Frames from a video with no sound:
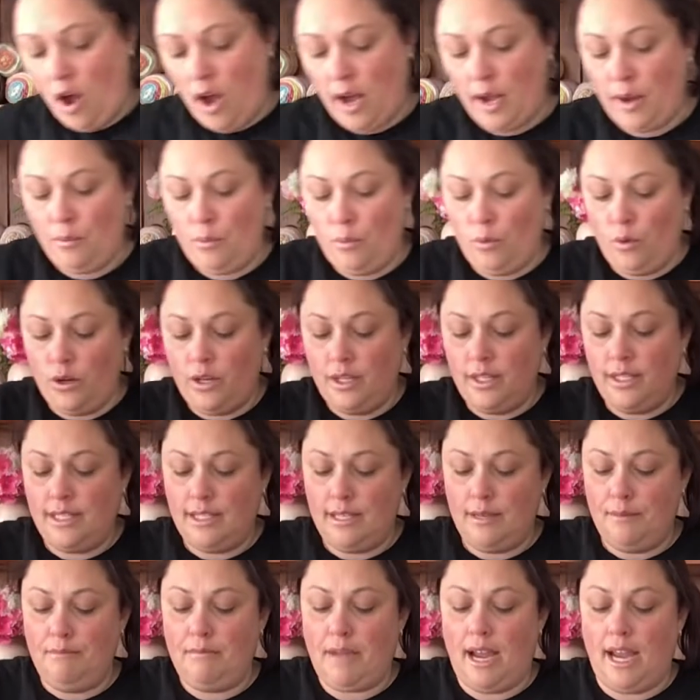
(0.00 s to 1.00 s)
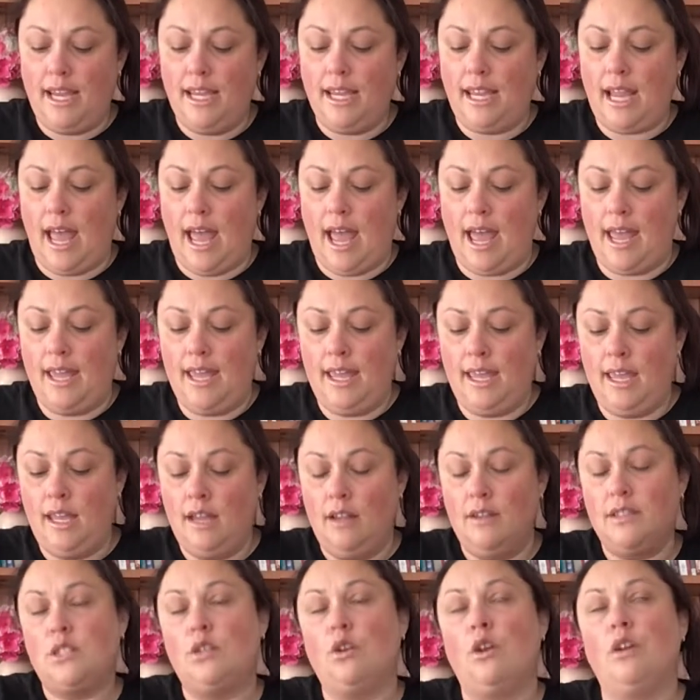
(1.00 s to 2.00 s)
I wanted to make
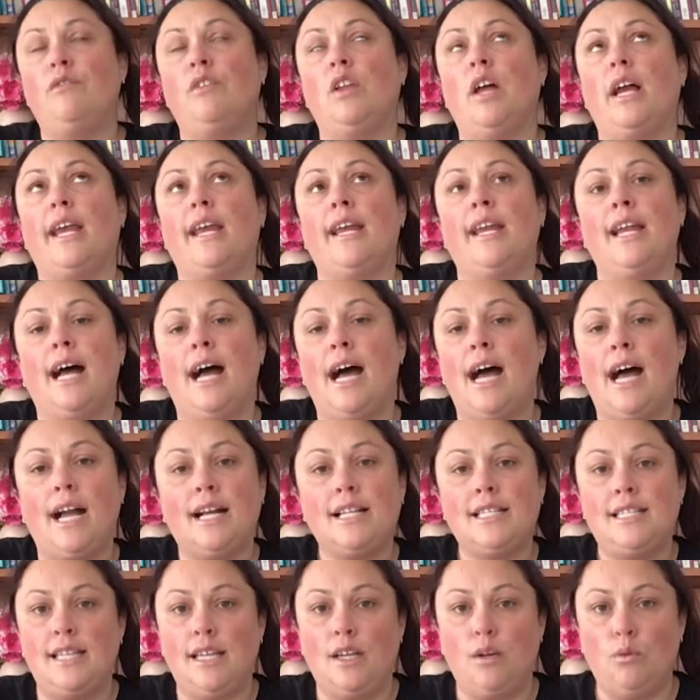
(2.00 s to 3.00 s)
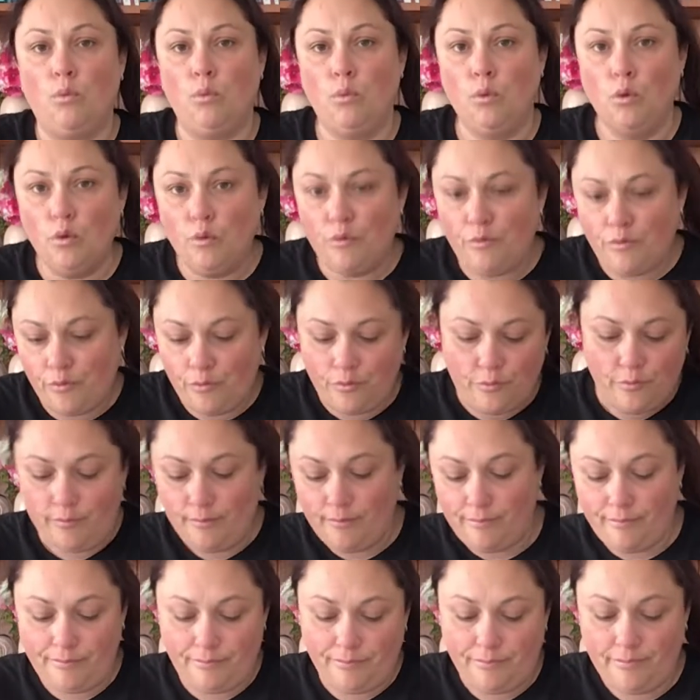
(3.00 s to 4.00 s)
a sort of like an Arctic wolf
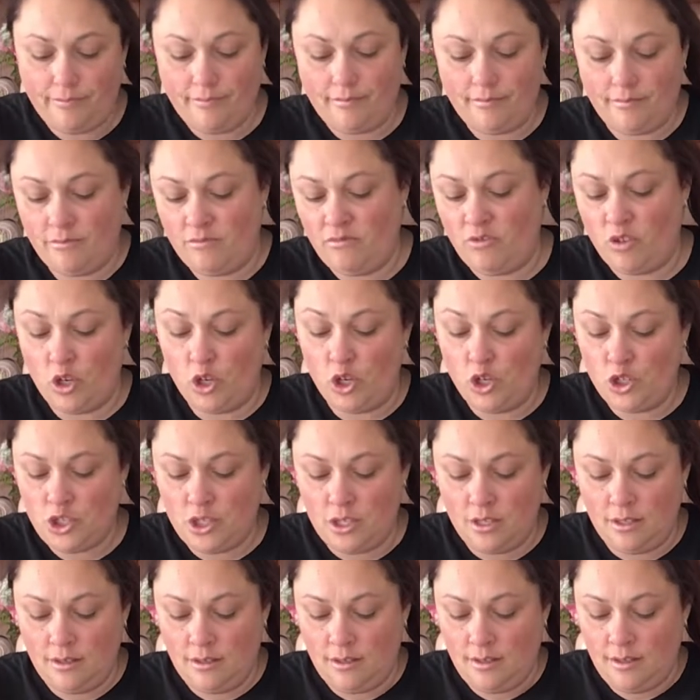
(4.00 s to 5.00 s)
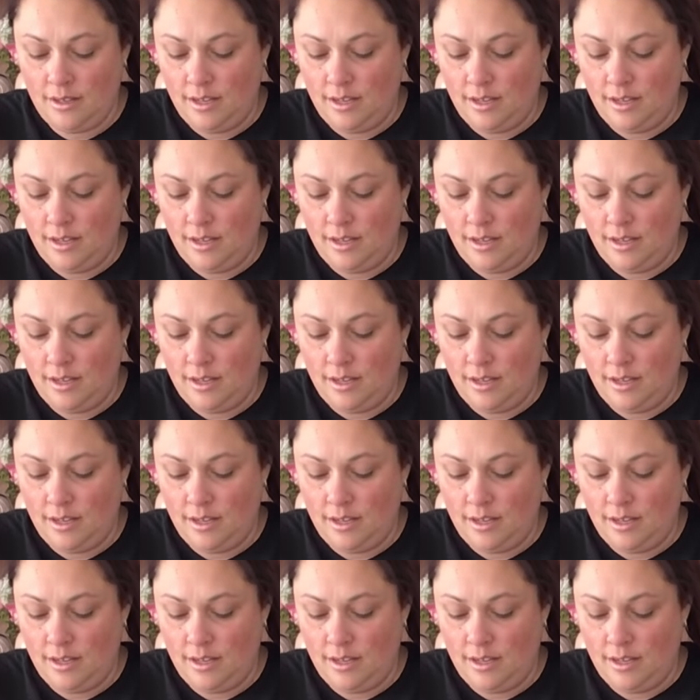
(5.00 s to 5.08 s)
version.